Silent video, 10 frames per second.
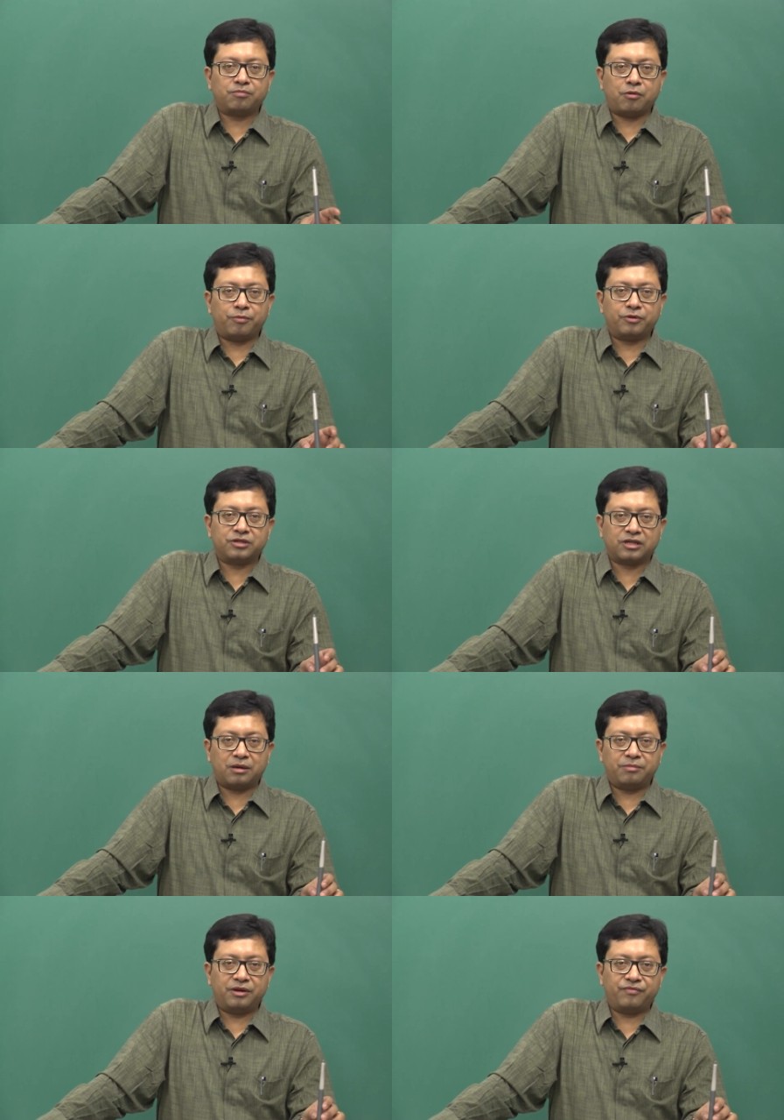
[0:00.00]
population
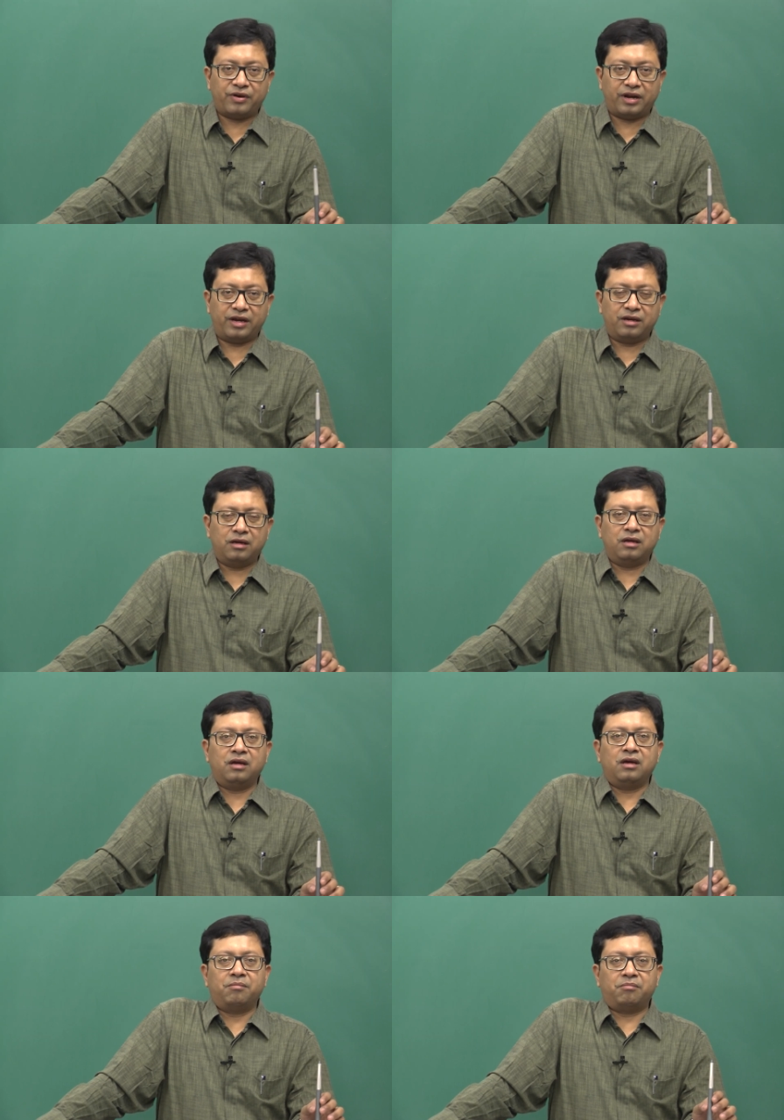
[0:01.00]
can be infinite,
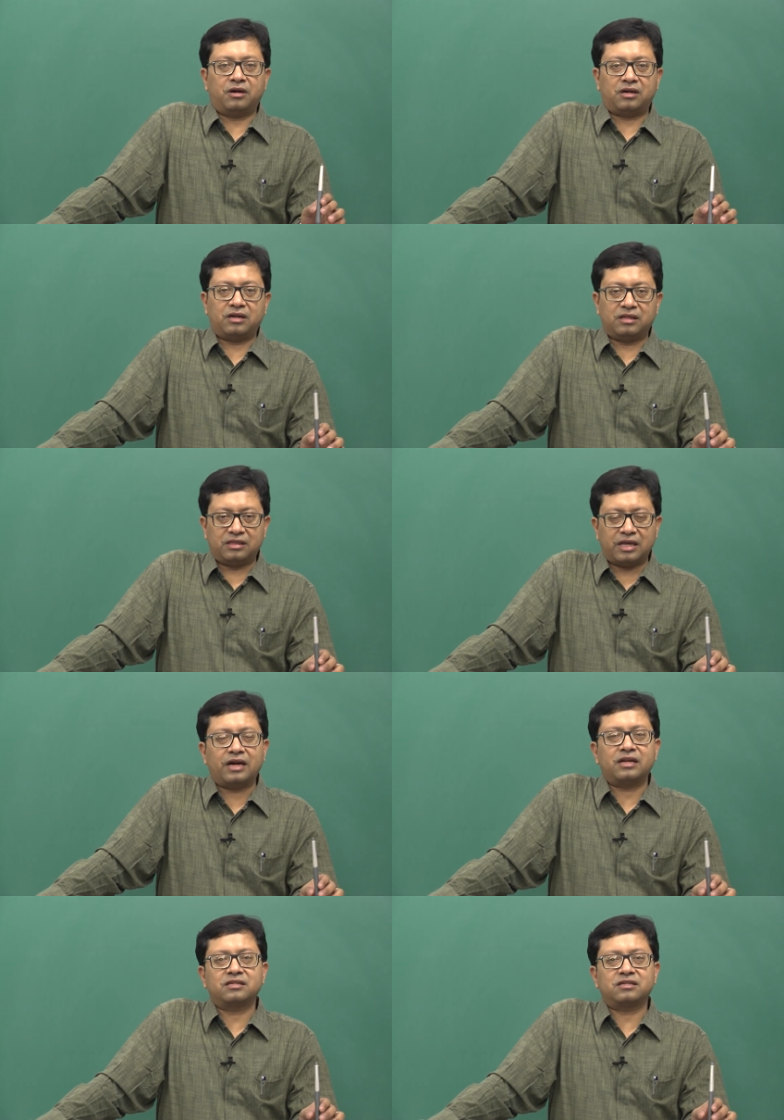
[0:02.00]
but
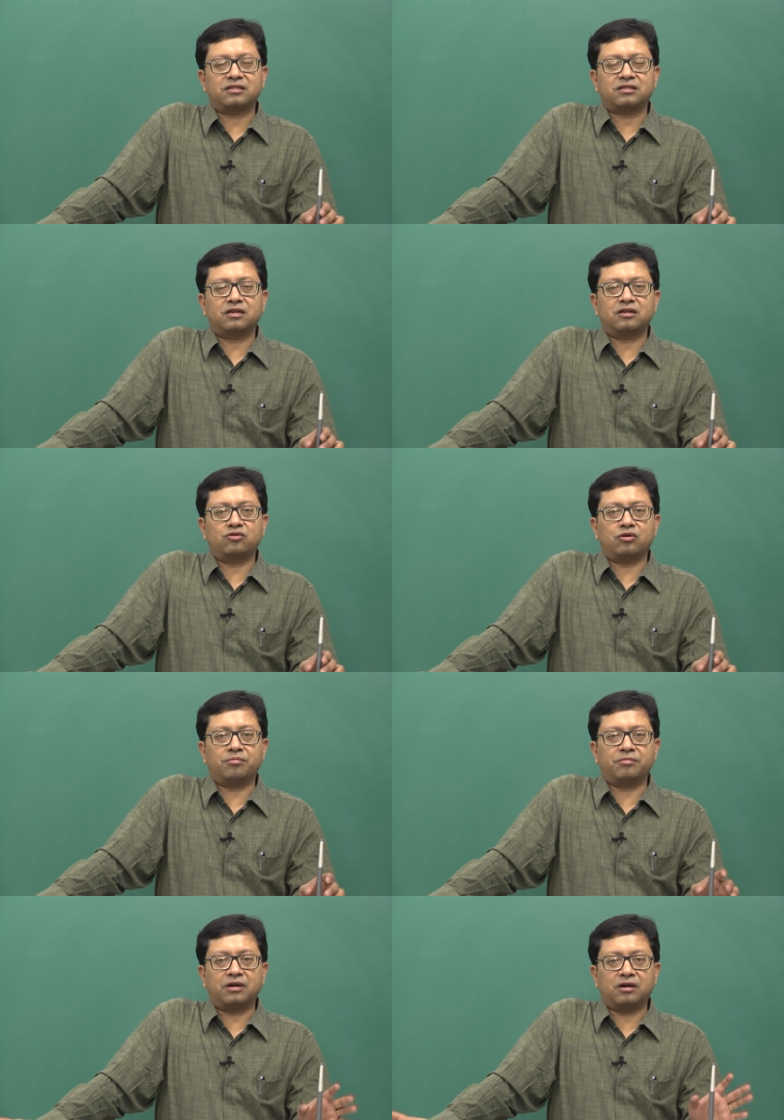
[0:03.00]
that is just
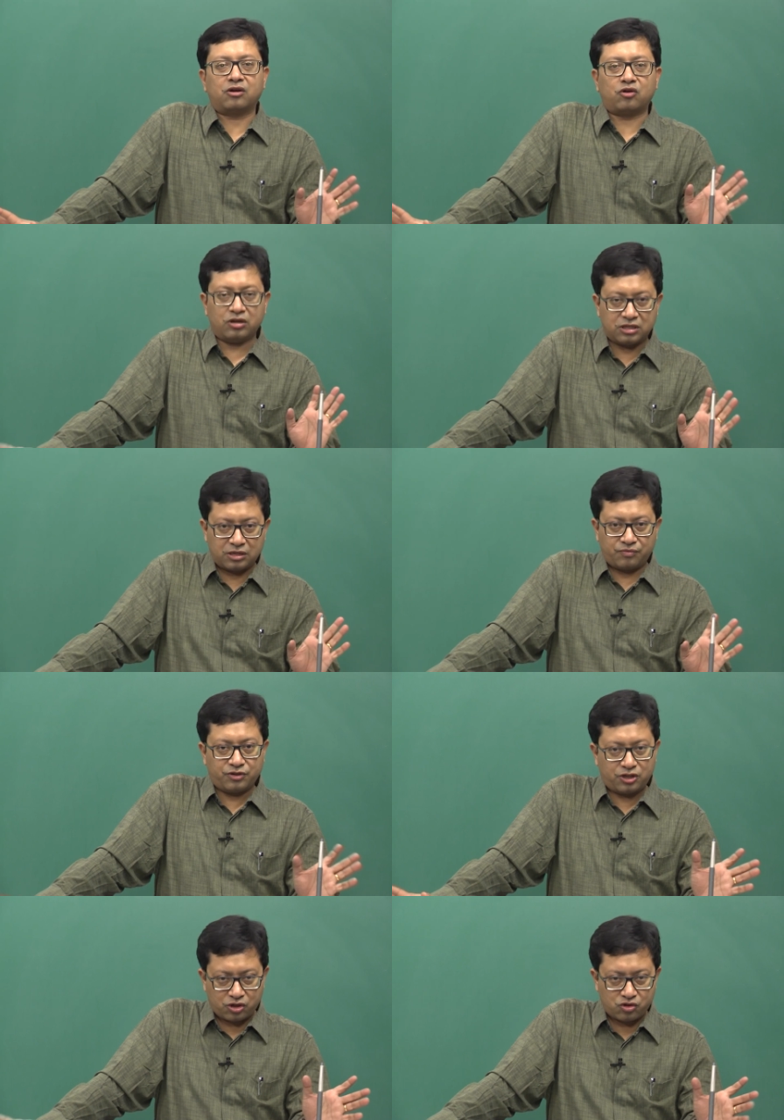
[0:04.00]
a concept
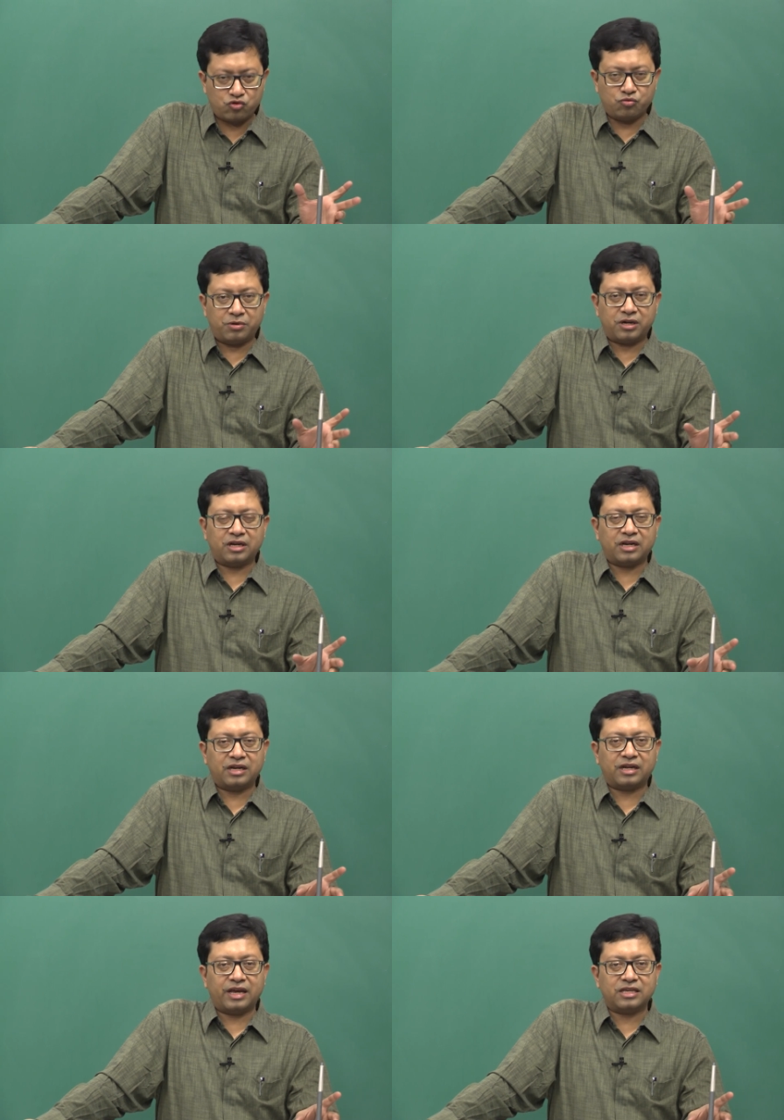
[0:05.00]
which is true, but
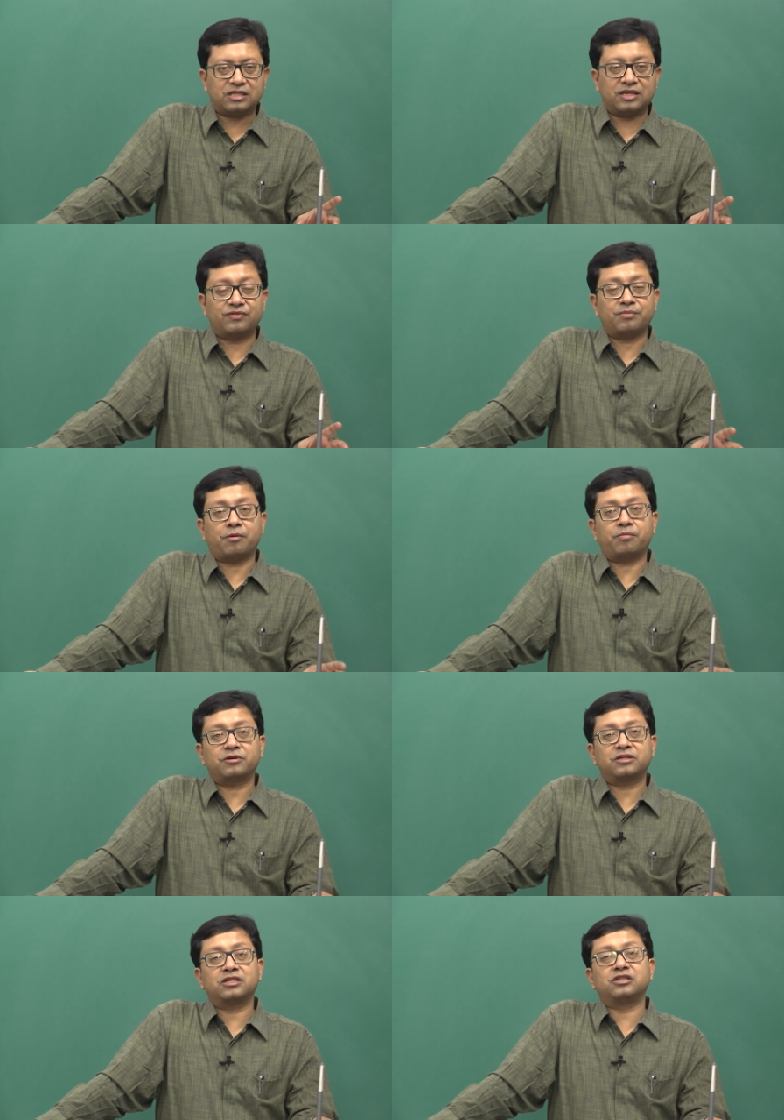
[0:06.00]
in case if the
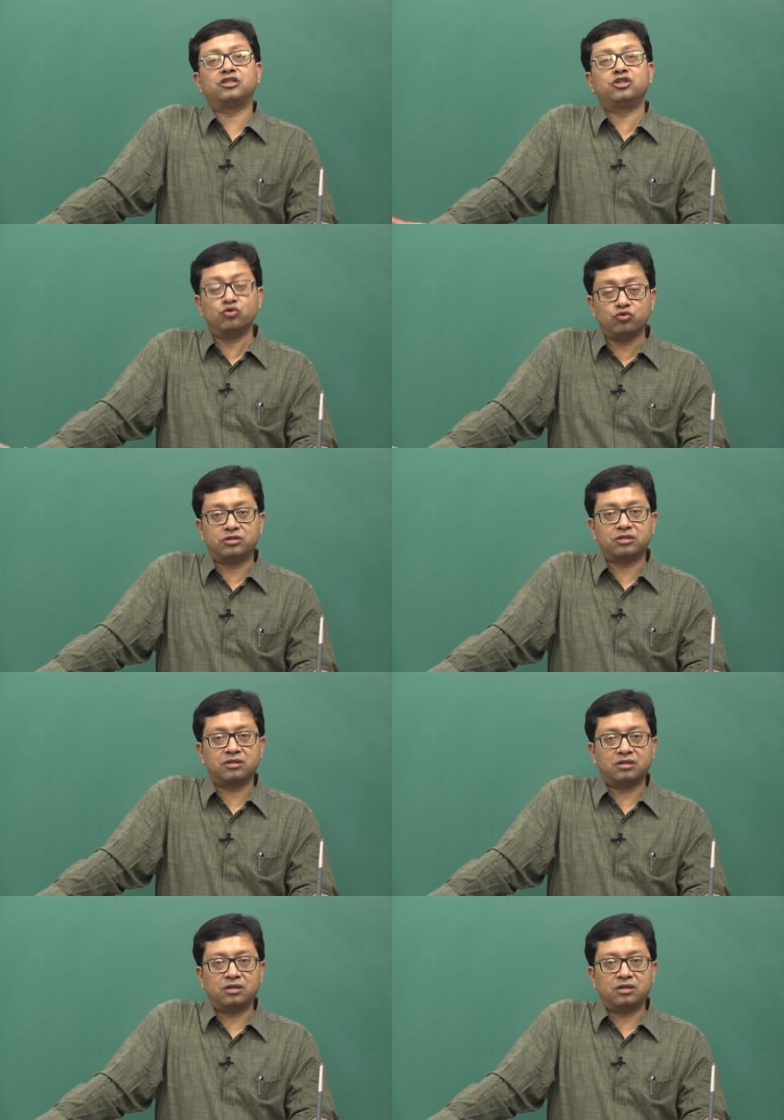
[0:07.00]
population is huge,